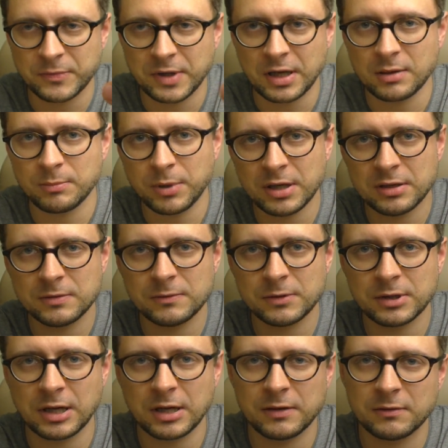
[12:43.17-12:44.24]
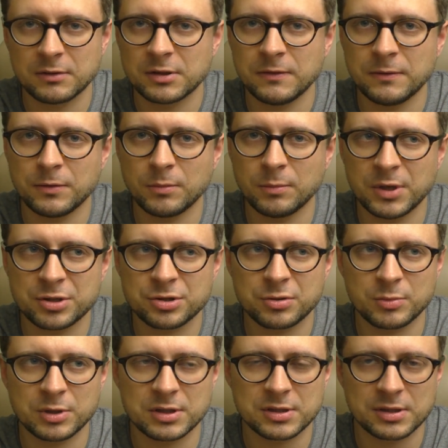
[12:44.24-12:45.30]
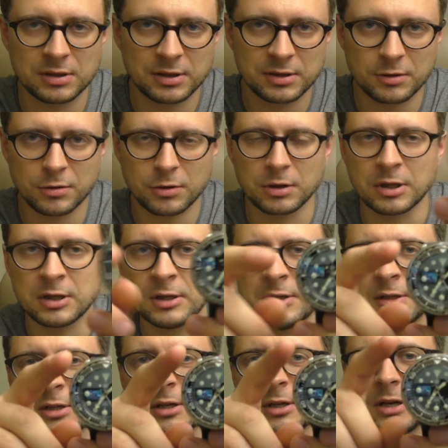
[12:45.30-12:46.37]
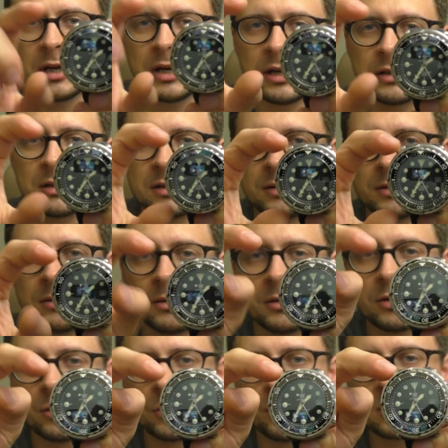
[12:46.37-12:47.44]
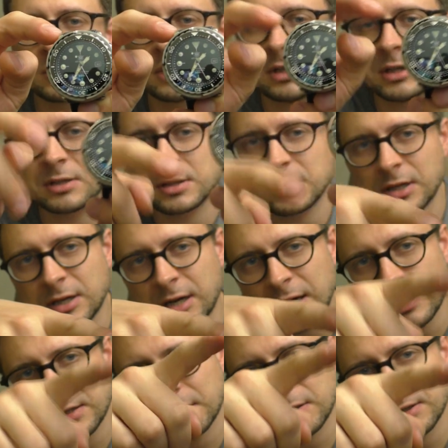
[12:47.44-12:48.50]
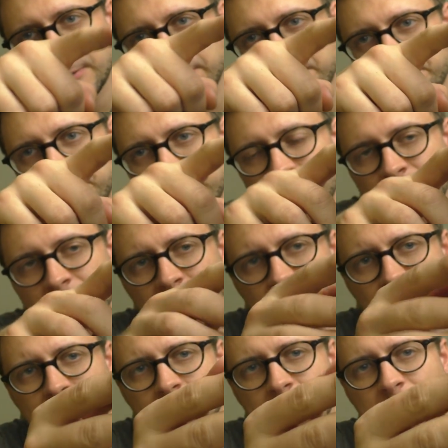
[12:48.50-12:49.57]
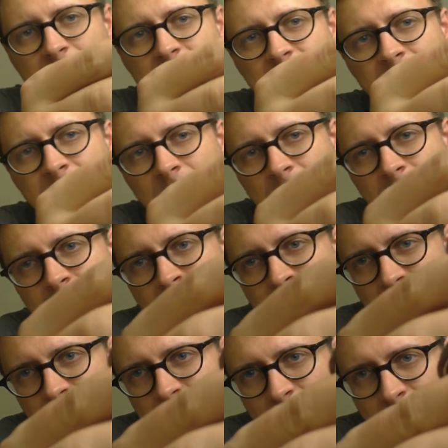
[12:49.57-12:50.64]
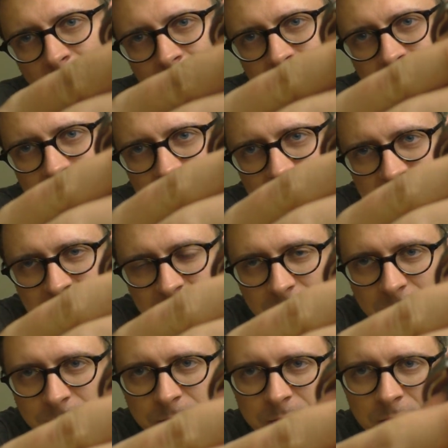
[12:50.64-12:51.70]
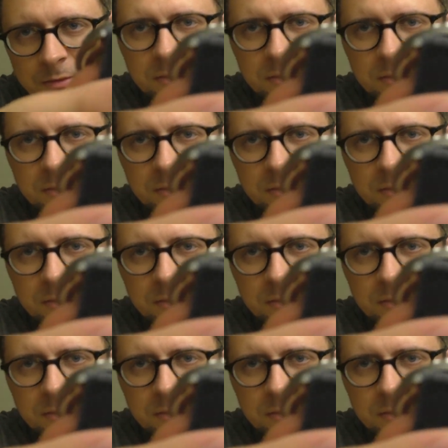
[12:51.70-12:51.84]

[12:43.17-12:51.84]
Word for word: I, by the way, I will give you measurements later on. And those lugs are kinda getting into the body itself.